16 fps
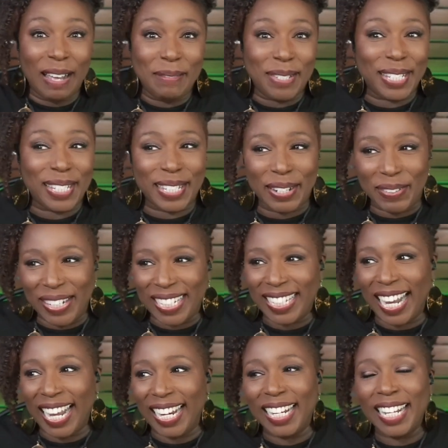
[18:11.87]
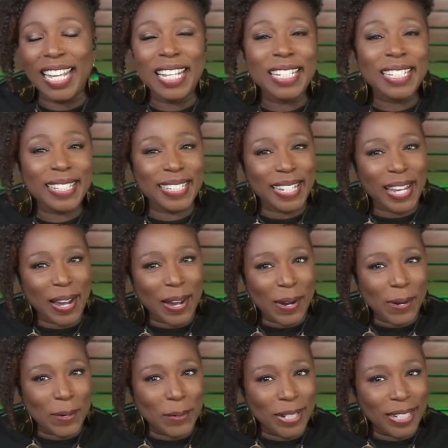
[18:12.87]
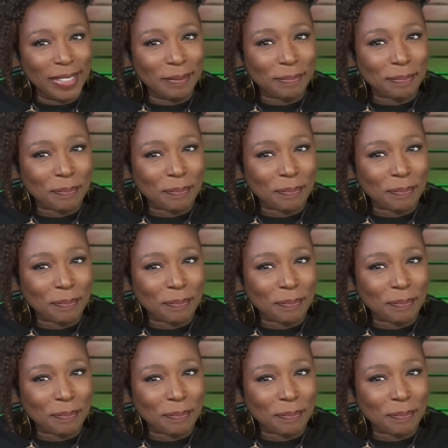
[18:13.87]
I'm so excited. So